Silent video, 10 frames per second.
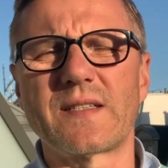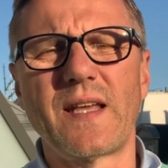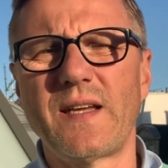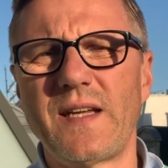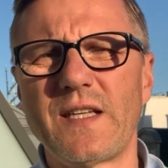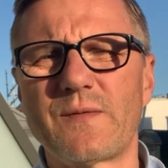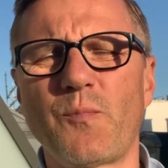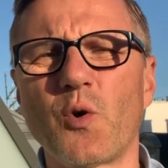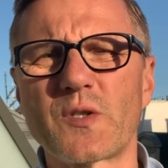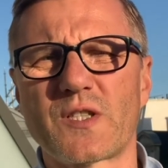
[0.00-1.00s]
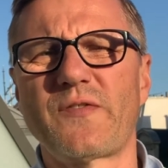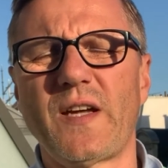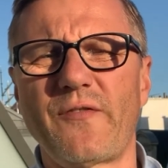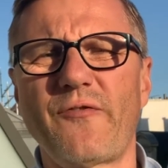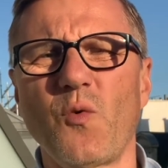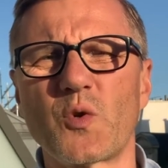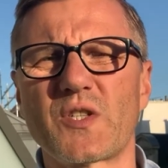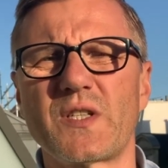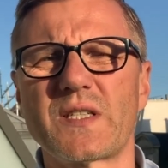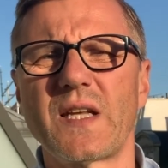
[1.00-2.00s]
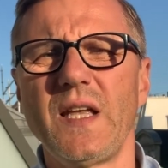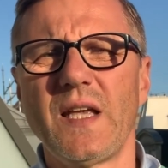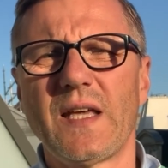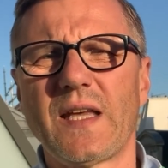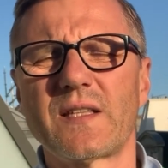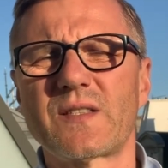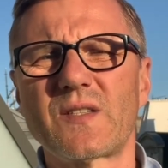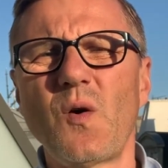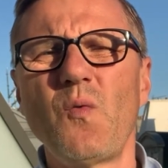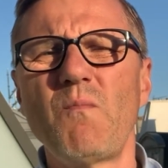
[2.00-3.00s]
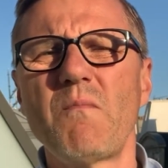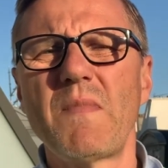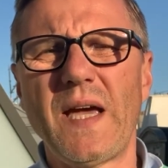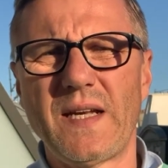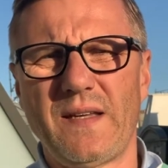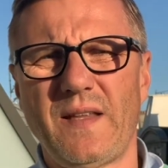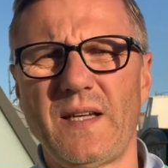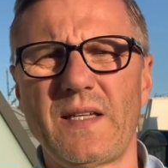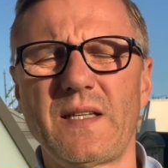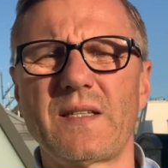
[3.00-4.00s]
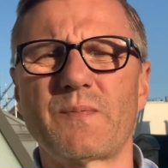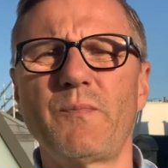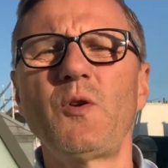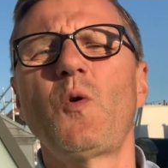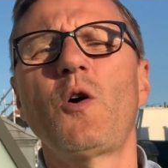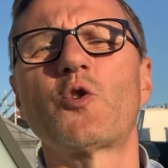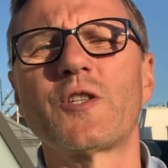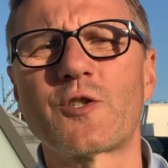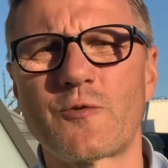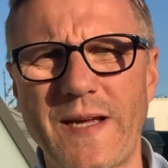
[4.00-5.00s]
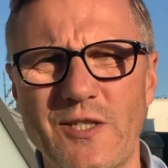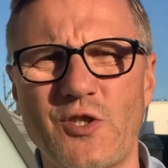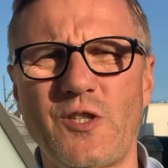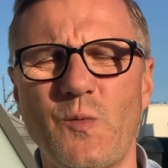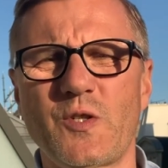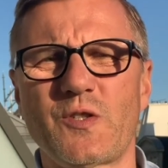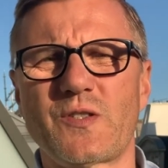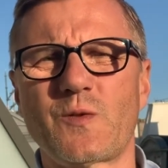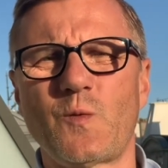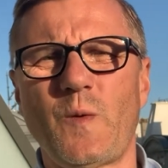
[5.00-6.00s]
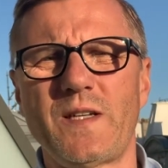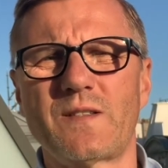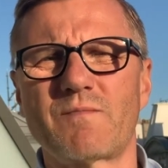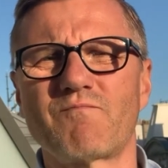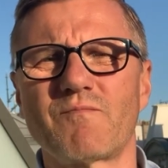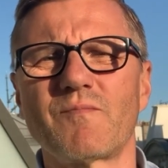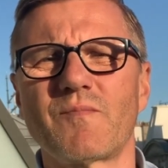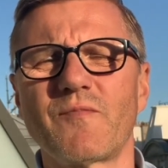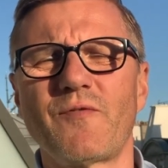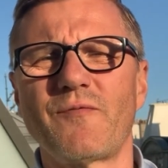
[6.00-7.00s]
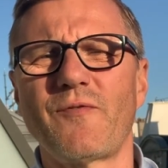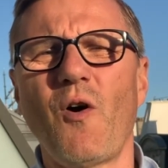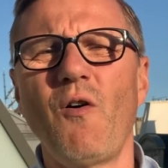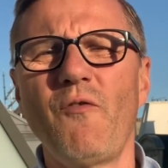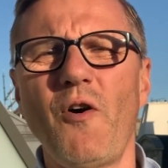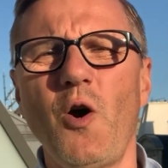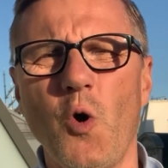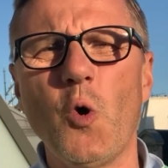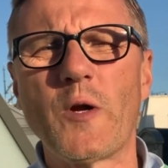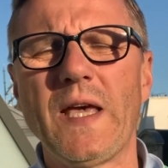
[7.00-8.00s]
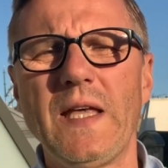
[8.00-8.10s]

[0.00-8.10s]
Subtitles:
There is Porter's 5 forces, and so many. There is Blue Ocean strategy, which is quite en vogue.